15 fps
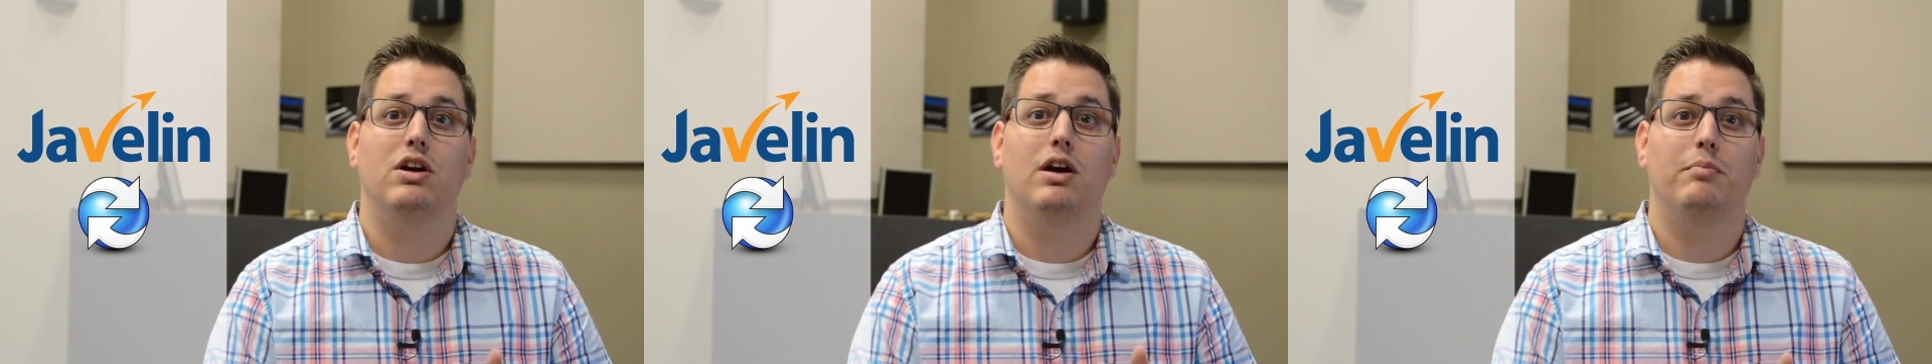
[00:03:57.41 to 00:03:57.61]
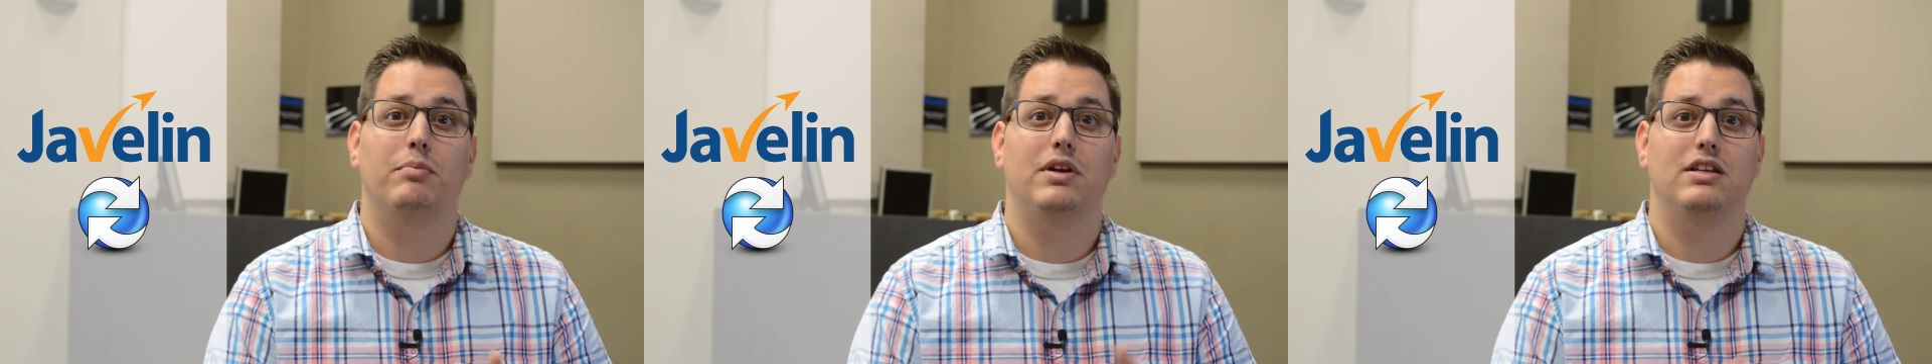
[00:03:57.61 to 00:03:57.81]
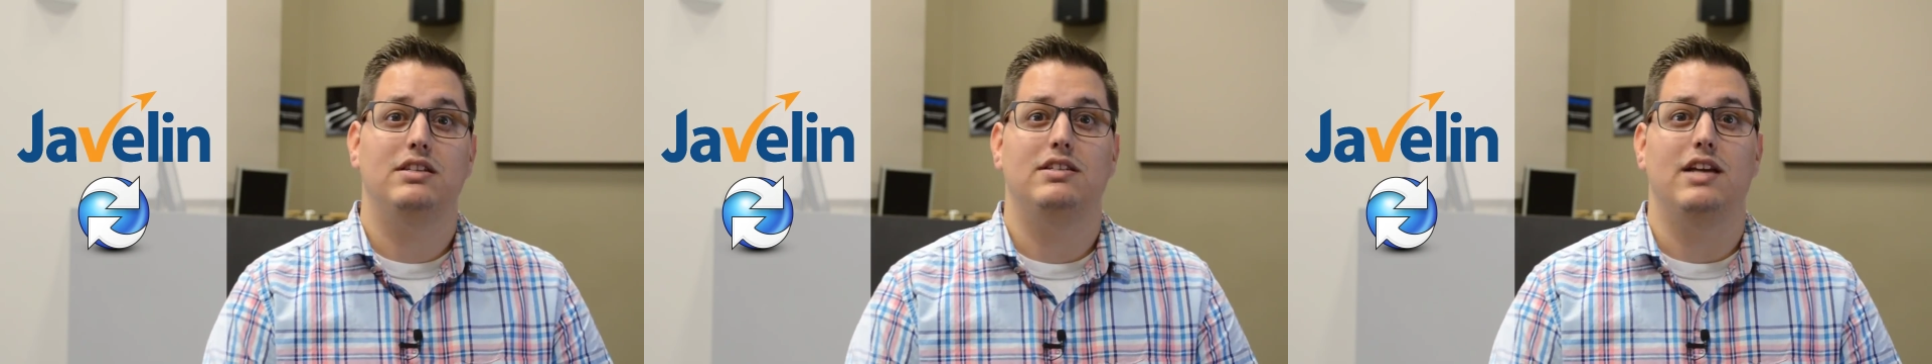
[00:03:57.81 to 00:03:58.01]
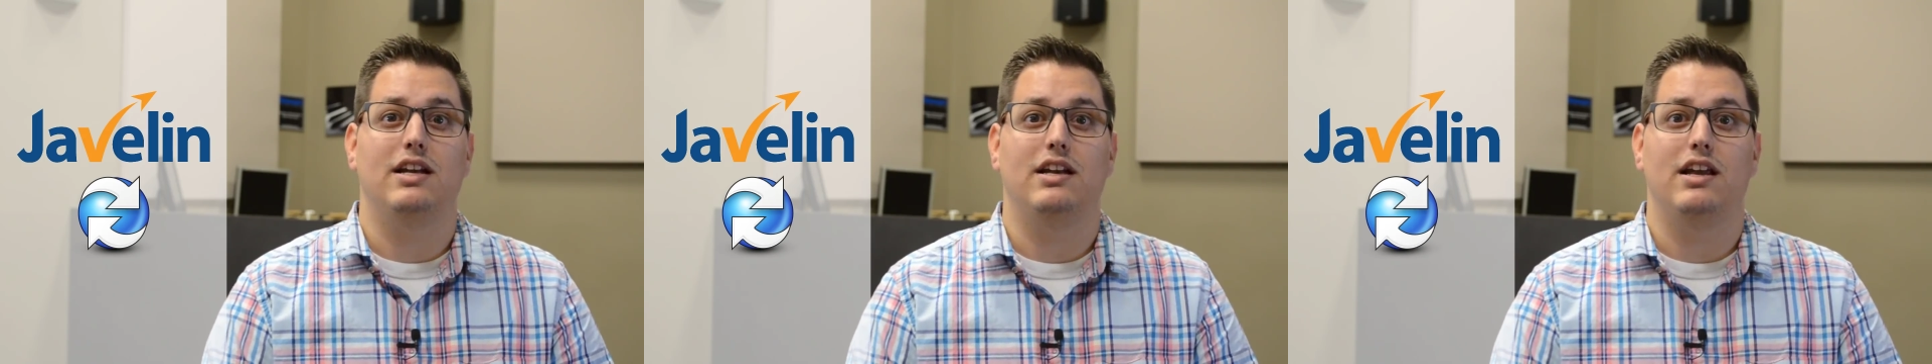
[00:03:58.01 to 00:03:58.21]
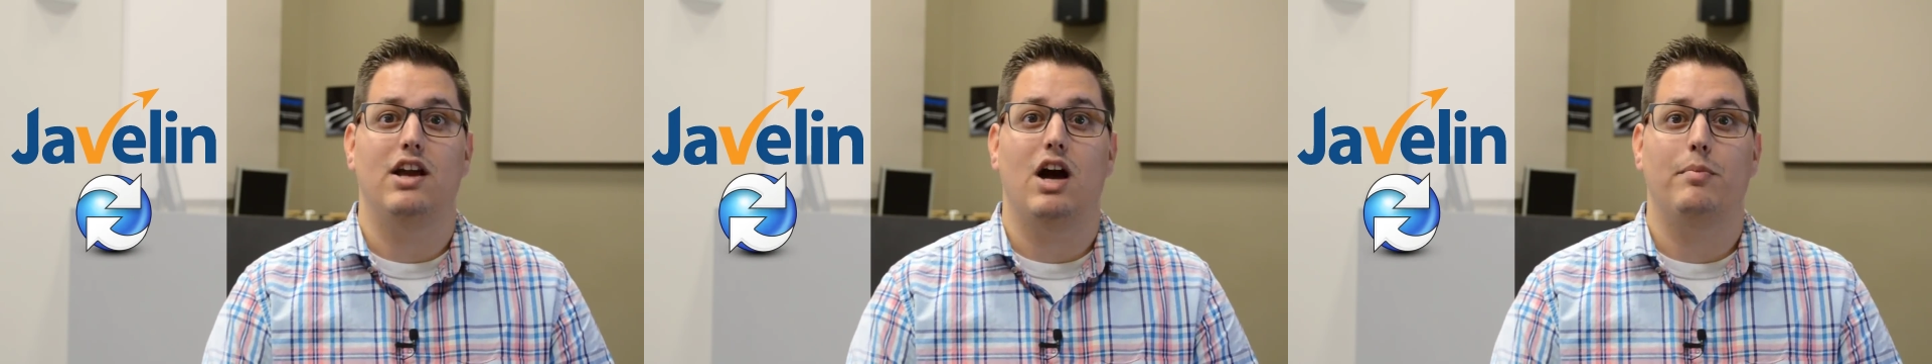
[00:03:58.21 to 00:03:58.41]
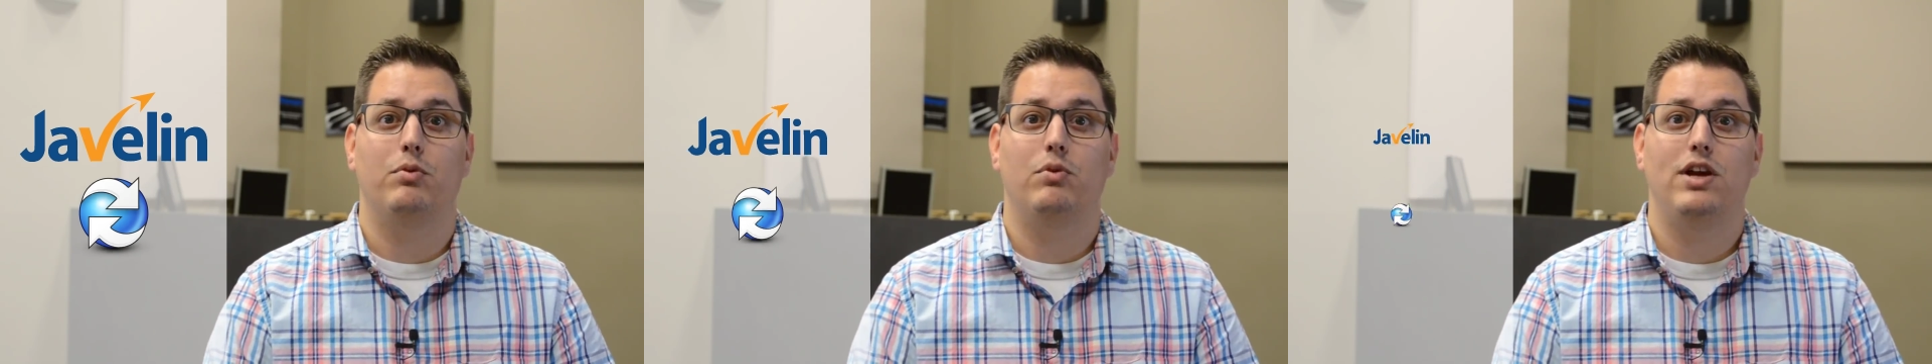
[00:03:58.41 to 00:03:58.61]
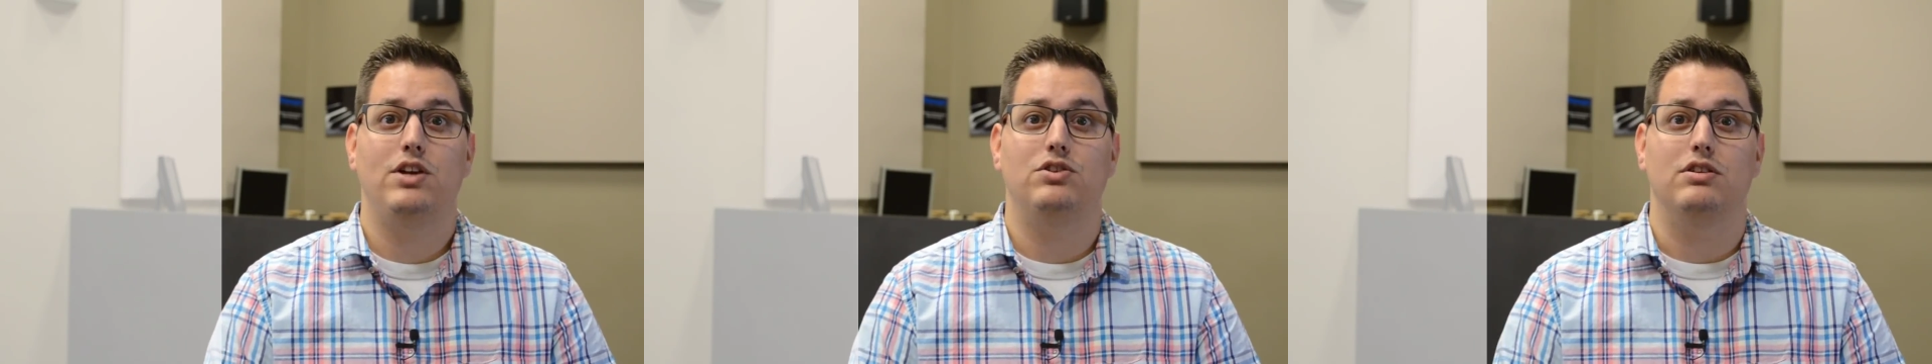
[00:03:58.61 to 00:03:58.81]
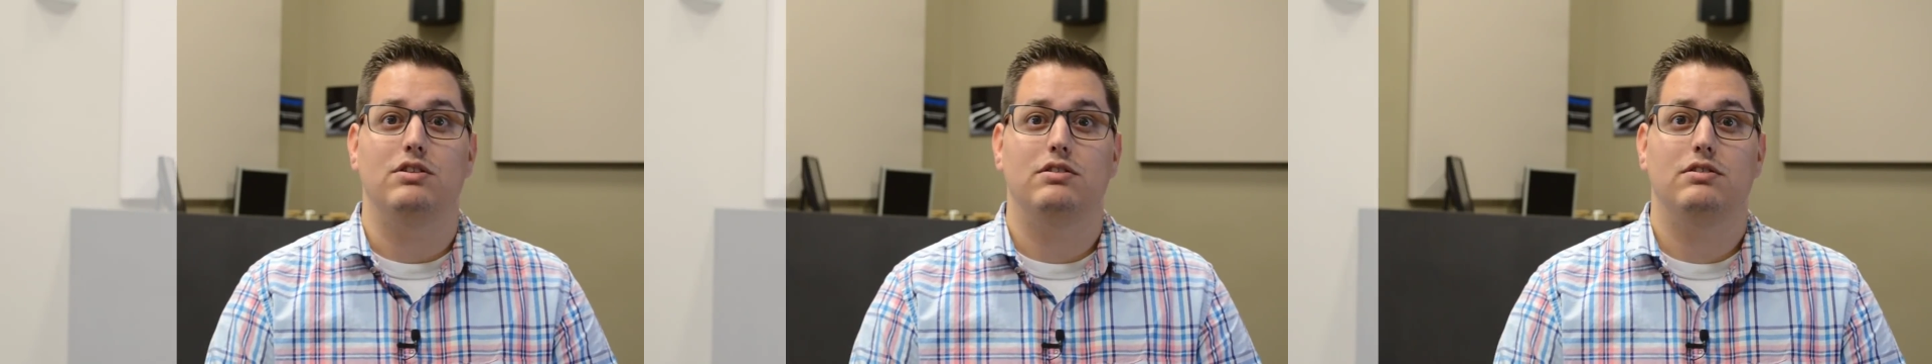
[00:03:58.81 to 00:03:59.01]
company's day-to-day
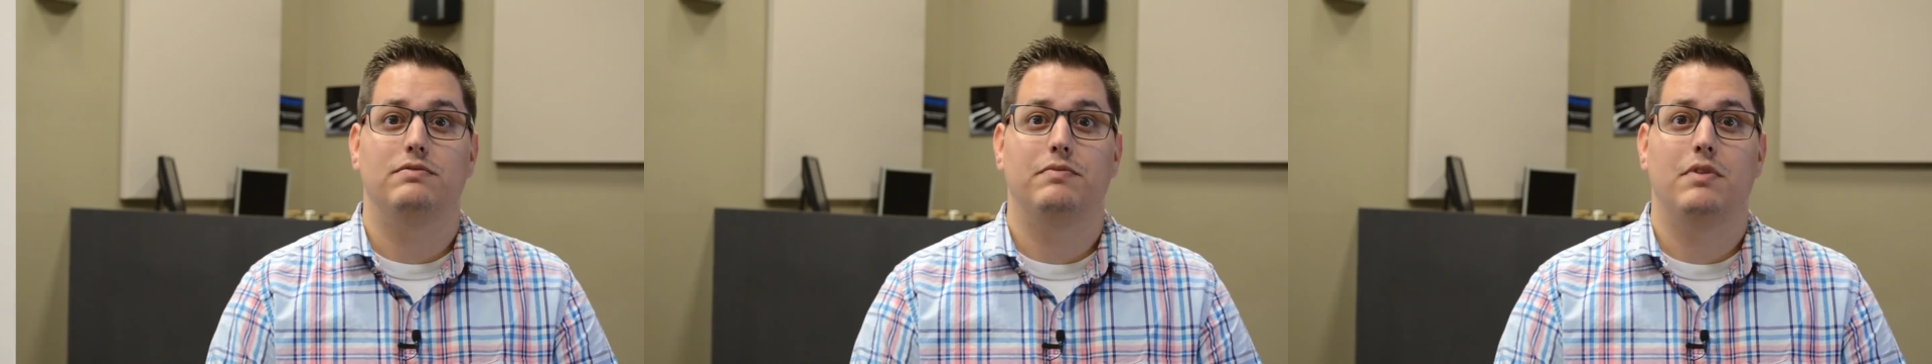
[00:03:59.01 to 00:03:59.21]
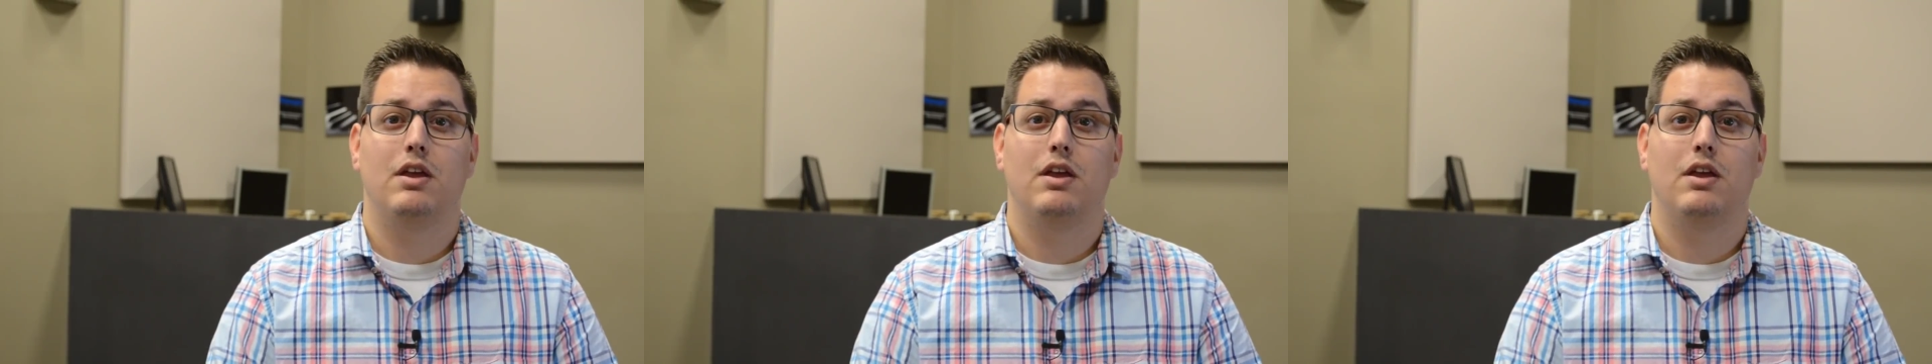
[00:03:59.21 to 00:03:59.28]
operations.